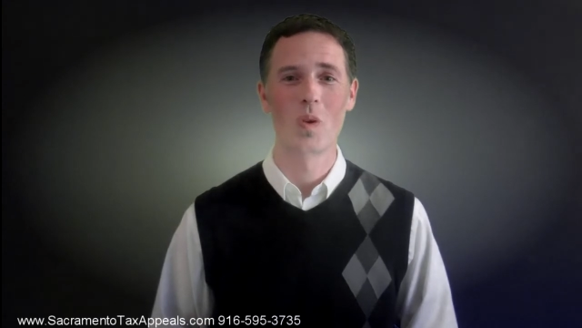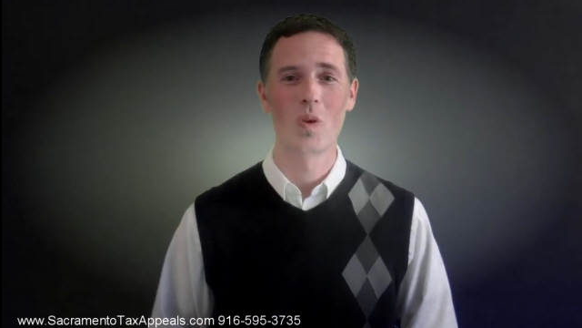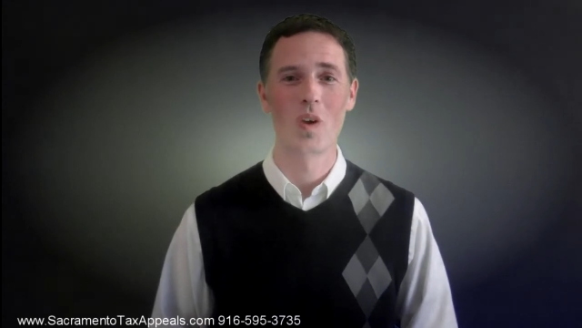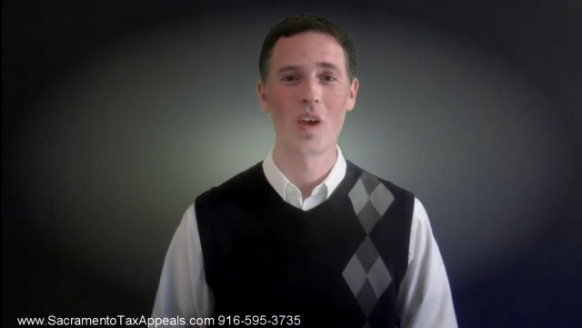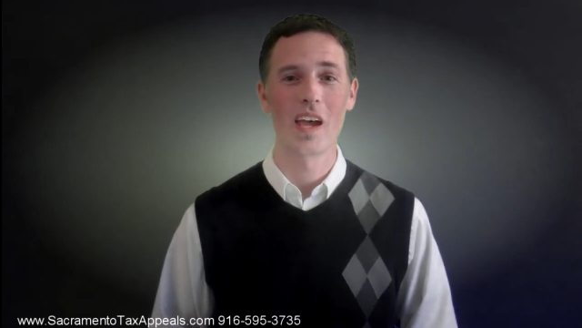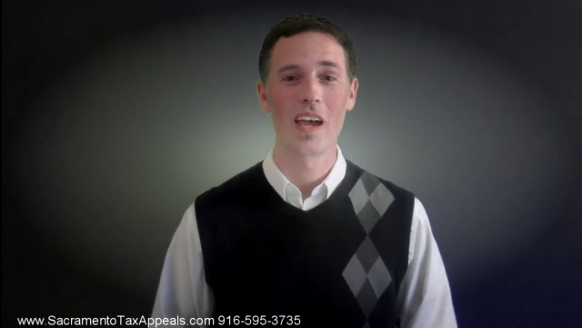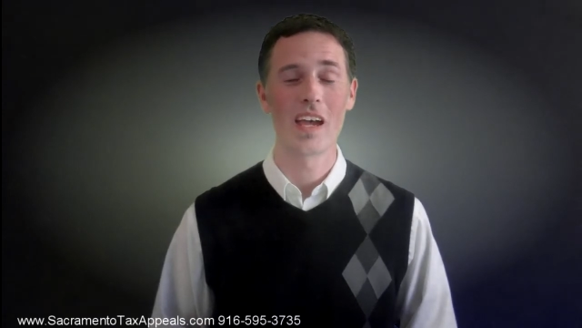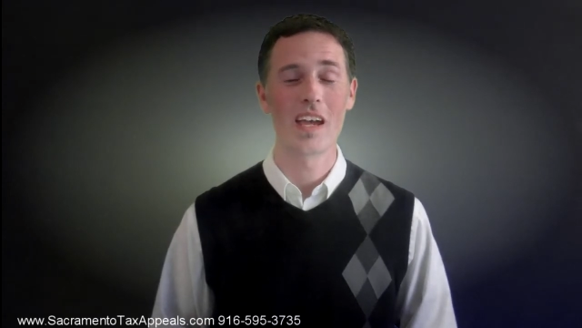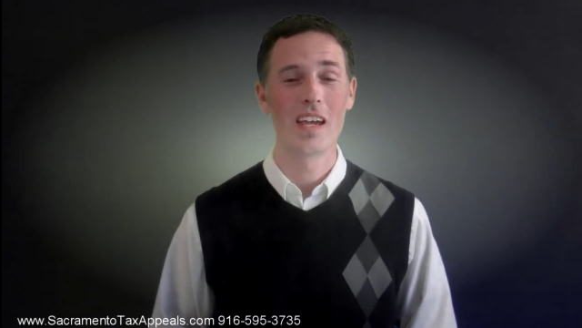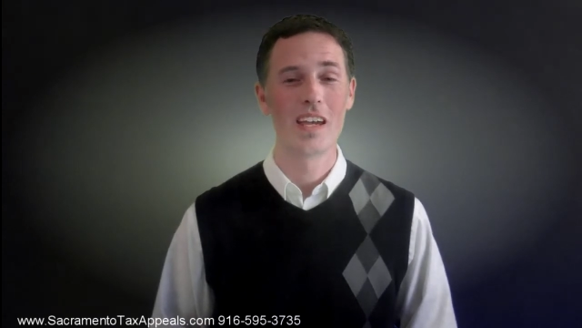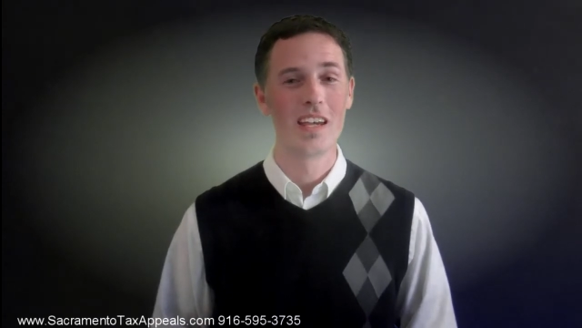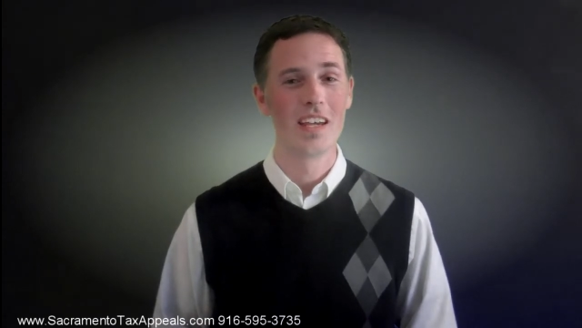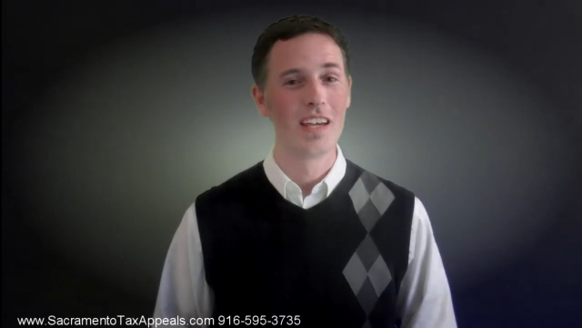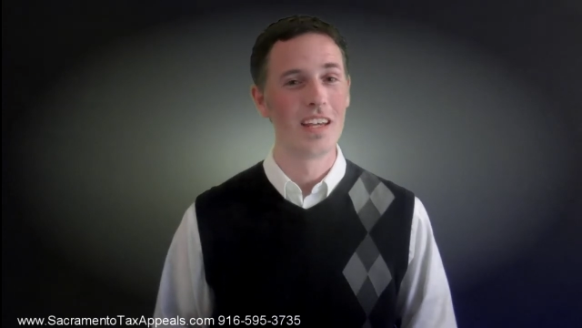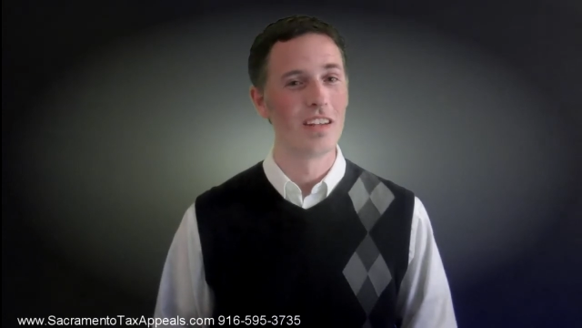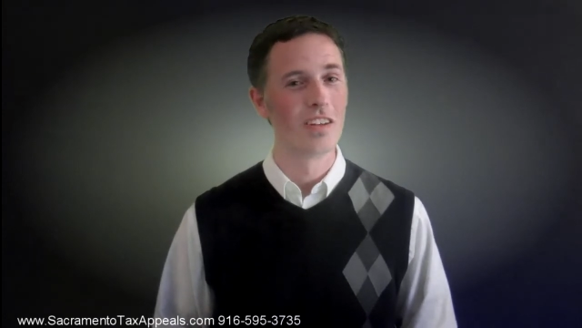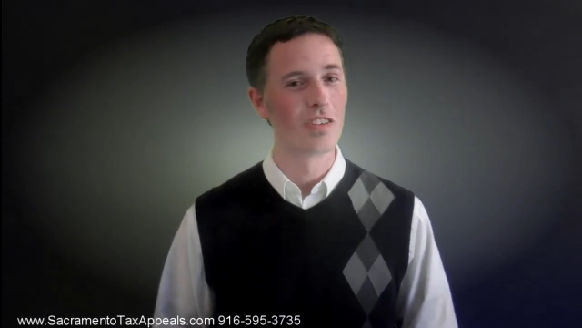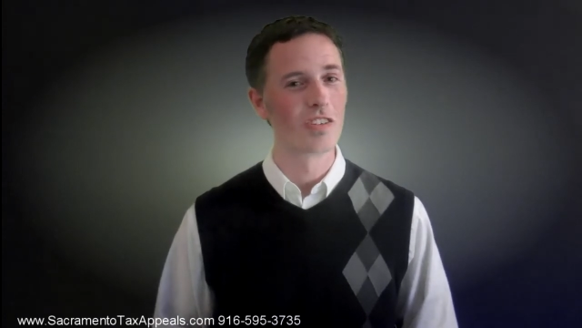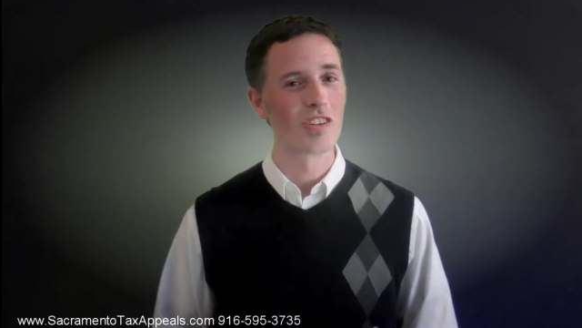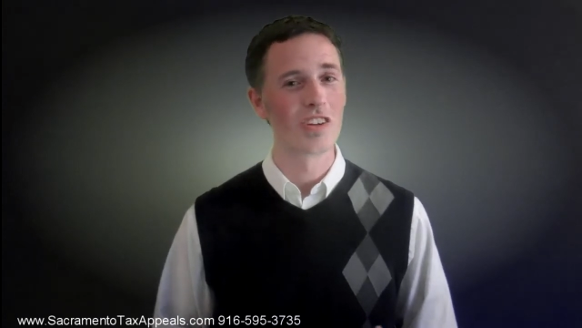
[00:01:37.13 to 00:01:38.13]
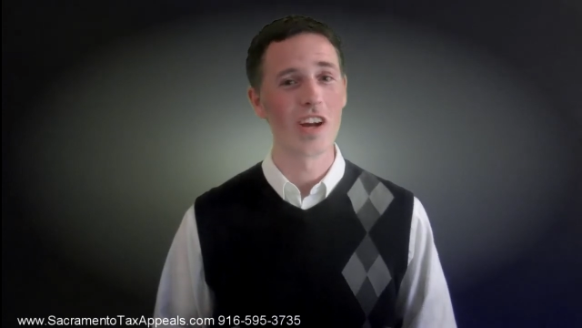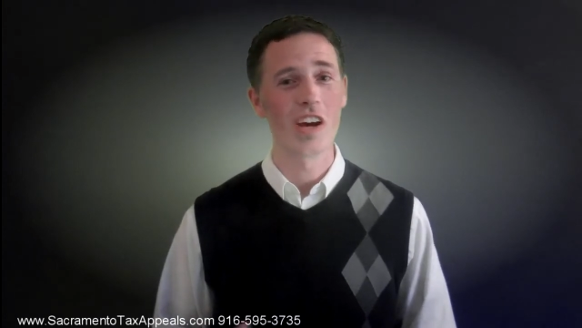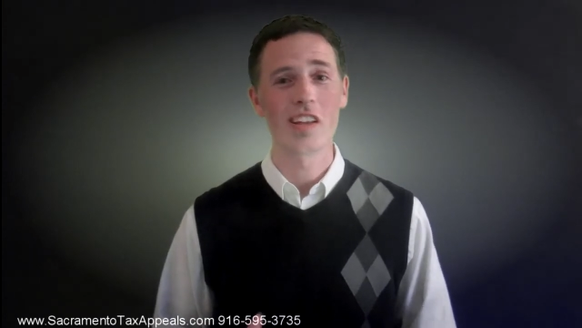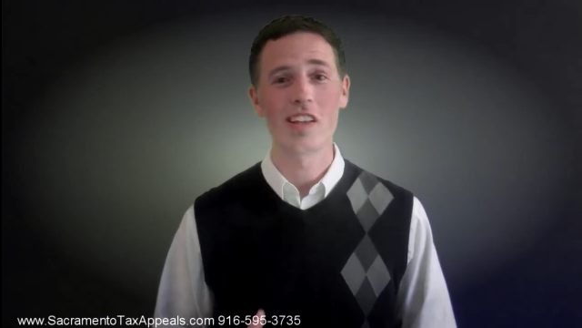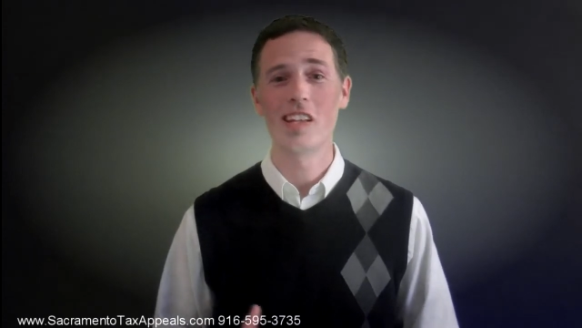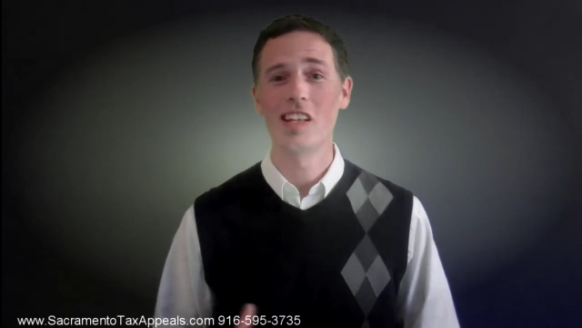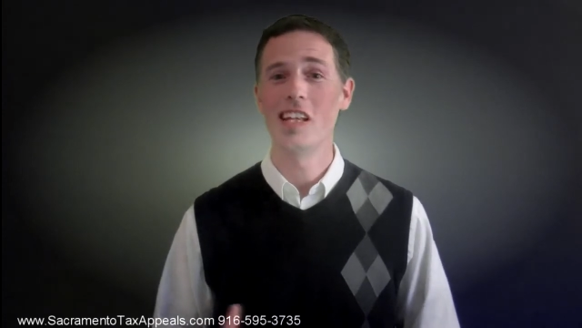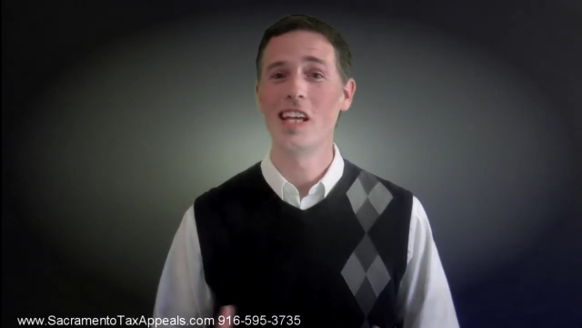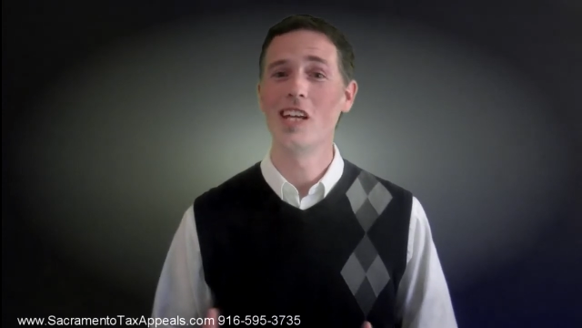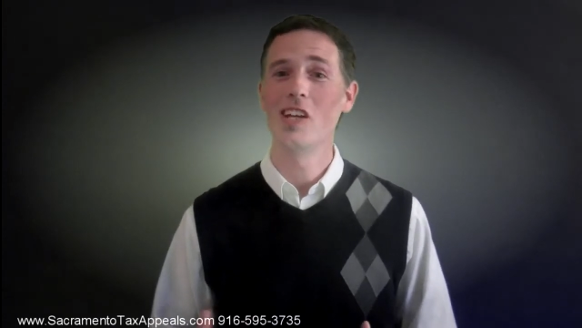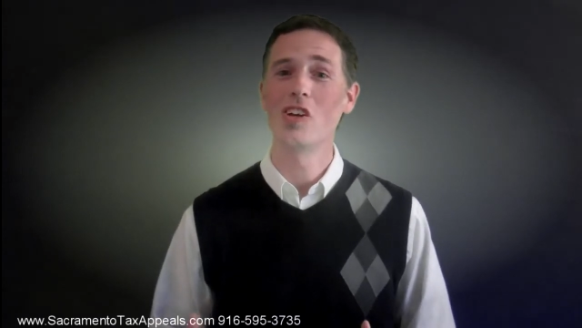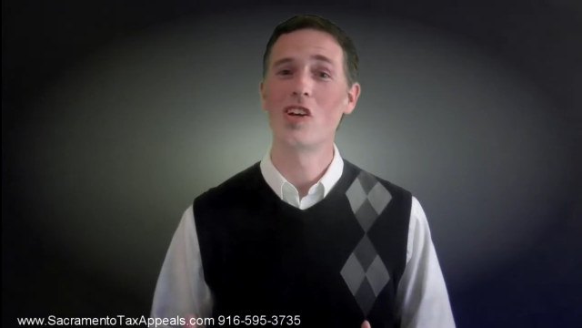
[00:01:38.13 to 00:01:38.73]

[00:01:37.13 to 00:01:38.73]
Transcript: Okay? There's nothing that